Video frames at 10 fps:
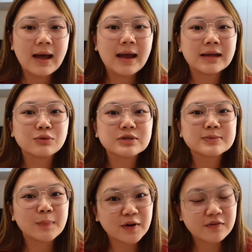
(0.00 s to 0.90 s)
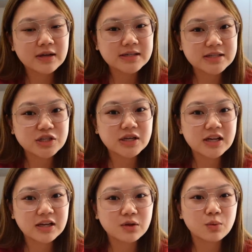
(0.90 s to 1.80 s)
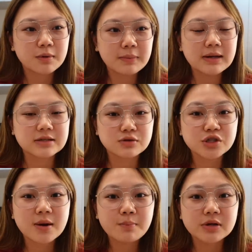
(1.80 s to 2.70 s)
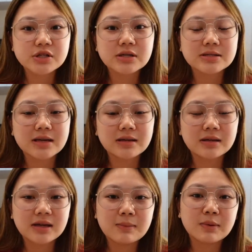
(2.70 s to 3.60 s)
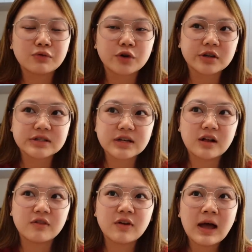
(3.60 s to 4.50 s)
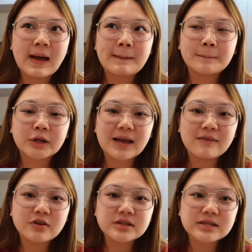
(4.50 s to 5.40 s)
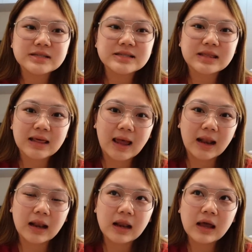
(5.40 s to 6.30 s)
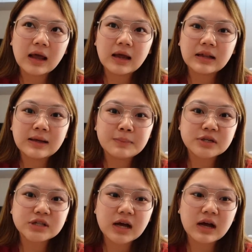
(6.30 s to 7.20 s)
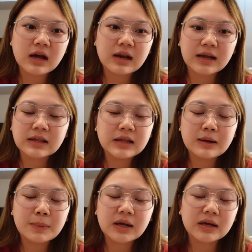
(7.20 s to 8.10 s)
and it was perfect kasi she needed one pala. So, syempre, she decided to keep it for herself. But ever since then, hindi pa siya, like, hindi niya pa